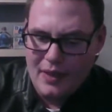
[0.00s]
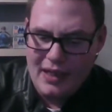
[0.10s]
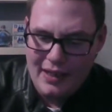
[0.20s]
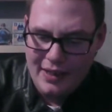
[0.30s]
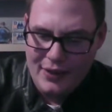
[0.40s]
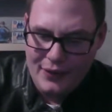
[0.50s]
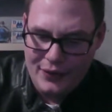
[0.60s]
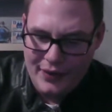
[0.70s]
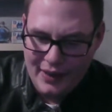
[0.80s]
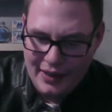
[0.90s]

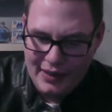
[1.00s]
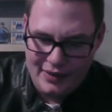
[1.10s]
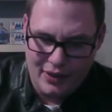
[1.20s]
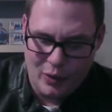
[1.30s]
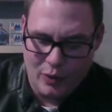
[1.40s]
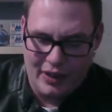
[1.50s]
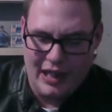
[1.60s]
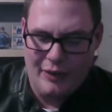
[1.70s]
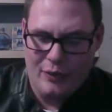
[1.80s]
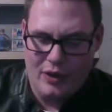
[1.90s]
is that it's going to work
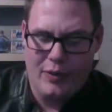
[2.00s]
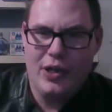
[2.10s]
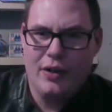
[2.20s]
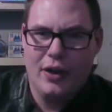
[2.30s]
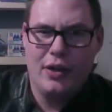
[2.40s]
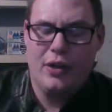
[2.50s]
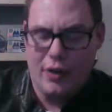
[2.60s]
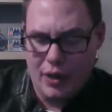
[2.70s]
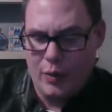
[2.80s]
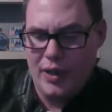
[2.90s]
out for you. You're
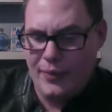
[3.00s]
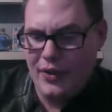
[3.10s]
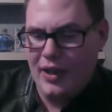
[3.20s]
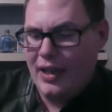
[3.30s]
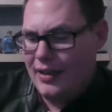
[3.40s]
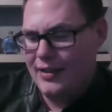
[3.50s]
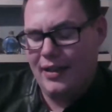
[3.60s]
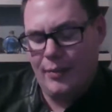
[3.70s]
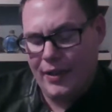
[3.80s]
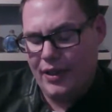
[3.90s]
equipped. The
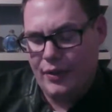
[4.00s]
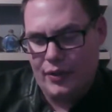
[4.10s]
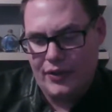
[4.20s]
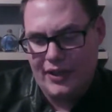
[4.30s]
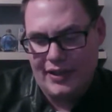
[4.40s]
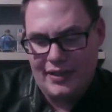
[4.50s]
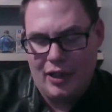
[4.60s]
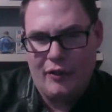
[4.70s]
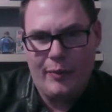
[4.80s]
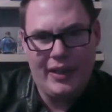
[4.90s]
Ten of Pentacles
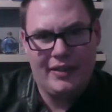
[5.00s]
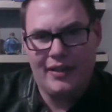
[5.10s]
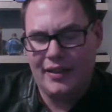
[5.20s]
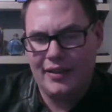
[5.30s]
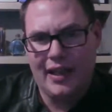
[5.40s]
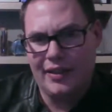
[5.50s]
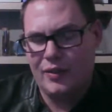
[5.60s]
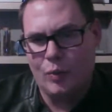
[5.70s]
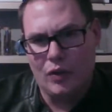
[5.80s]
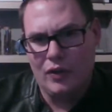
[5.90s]
itself means success,
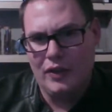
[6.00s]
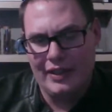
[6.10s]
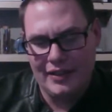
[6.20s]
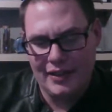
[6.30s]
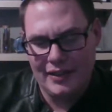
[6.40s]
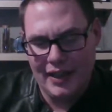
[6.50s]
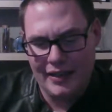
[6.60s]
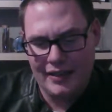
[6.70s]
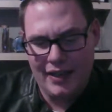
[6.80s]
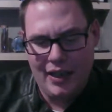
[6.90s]
worldly
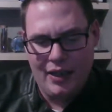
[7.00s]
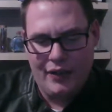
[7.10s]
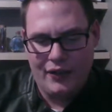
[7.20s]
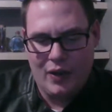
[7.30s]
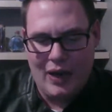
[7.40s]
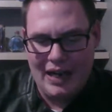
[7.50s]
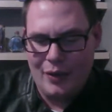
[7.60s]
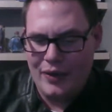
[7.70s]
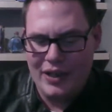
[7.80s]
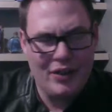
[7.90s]
success. So I
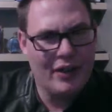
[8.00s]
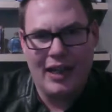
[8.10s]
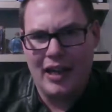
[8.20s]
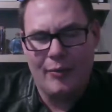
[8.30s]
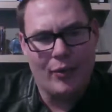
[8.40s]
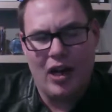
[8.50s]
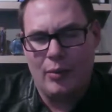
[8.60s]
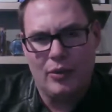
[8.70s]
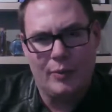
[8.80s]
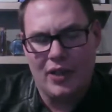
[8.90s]
don't think you're going to have
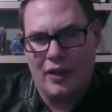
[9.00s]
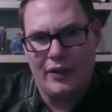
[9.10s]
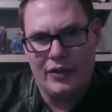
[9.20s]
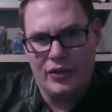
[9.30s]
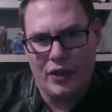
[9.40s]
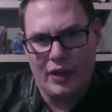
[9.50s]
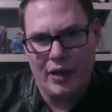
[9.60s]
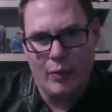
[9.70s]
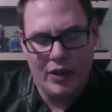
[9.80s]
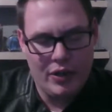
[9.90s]
problems on this
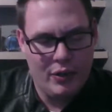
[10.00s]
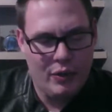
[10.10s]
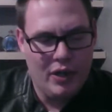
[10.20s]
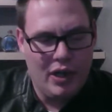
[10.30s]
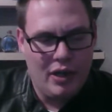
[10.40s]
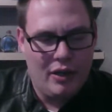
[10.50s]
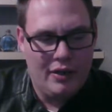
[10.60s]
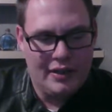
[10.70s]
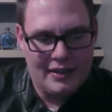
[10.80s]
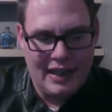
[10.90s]
journey. When you
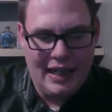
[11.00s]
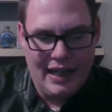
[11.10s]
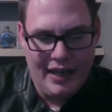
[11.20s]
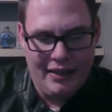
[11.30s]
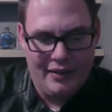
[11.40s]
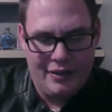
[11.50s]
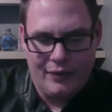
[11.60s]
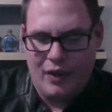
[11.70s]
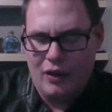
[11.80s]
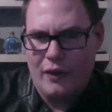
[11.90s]
decide to
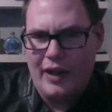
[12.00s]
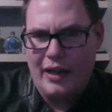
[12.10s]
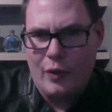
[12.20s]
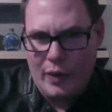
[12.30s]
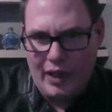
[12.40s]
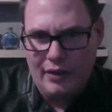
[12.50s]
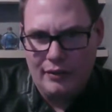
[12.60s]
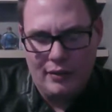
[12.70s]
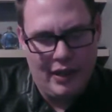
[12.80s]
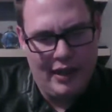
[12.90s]
follow that queen
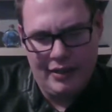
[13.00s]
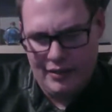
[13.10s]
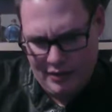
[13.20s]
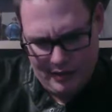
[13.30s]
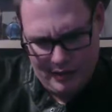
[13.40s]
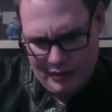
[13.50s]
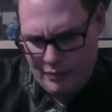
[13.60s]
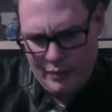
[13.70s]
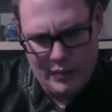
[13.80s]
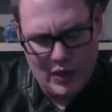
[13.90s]
and to
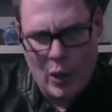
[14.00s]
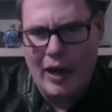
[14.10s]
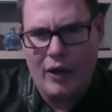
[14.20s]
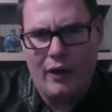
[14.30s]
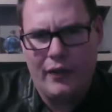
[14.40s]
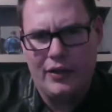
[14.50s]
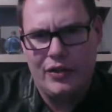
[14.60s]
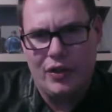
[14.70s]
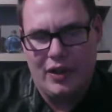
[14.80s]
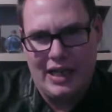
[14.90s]
go out on this
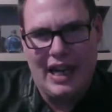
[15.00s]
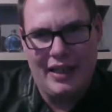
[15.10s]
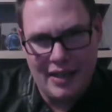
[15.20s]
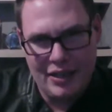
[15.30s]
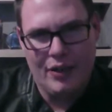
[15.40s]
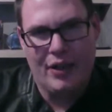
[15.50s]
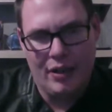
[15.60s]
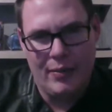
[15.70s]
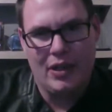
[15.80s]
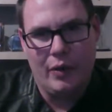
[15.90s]
journey, I think you're going
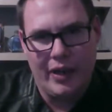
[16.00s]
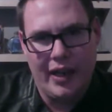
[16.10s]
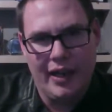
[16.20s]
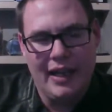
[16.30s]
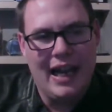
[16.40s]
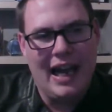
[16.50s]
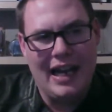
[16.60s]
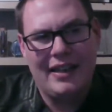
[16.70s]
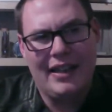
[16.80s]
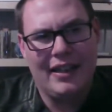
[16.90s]
to be okay.
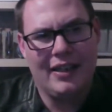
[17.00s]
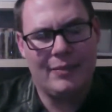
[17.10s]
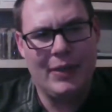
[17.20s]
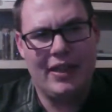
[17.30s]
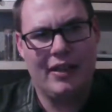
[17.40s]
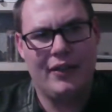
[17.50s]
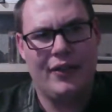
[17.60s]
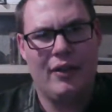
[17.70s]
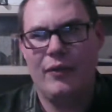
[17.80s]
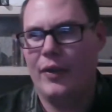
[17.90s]
I think it's because
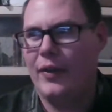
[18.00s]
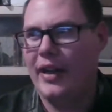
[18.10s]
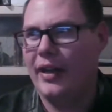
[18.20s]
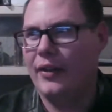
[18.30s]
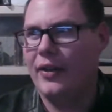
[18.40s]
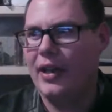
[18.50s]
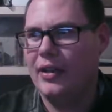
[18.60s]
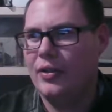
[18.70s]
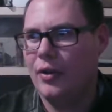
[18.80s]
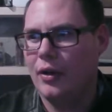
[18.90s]
of the things
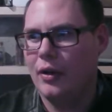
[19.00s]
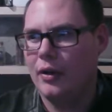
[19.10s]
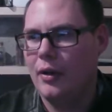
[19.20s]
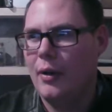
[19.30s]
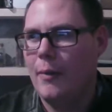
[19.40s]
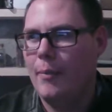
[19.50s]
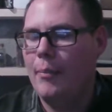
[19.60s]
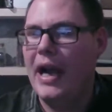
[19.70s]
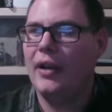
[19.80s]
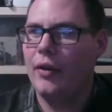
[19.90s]
in your
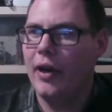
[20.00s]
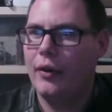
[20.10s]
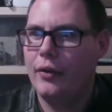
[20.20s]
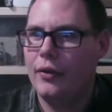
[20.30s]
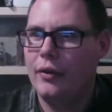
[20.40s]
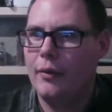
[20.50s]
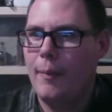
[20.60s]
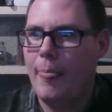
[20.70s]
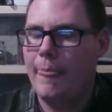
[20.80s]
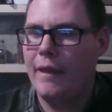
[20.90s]
background,
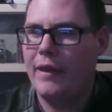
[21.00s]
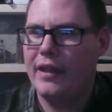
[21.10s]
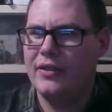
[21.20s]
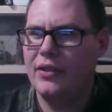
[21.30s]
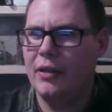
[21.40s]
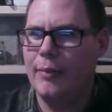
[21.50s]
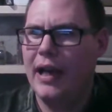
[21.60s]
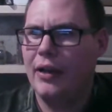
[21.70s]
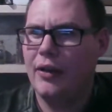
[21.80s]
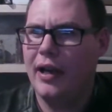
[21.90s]

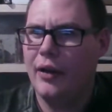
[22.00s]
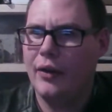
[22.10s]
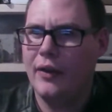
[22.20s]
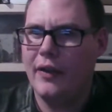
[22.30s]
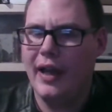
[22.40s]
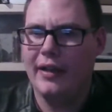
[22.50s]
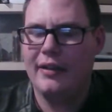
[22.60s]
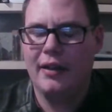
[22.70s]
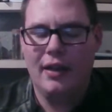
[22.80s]
that